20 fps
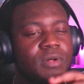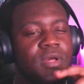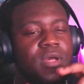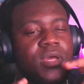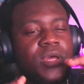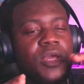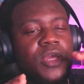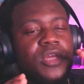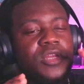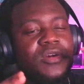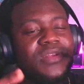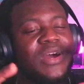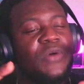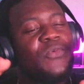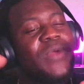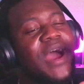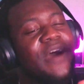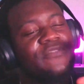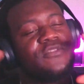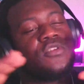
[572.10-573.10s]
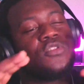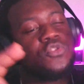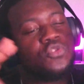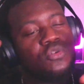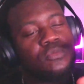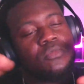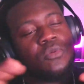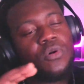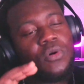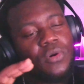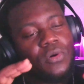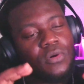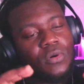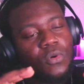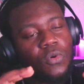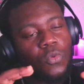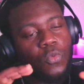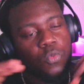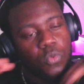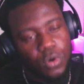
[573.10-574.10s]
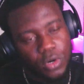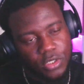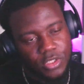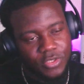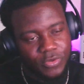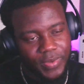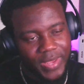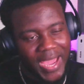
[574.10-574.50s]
that we have to do more work to it.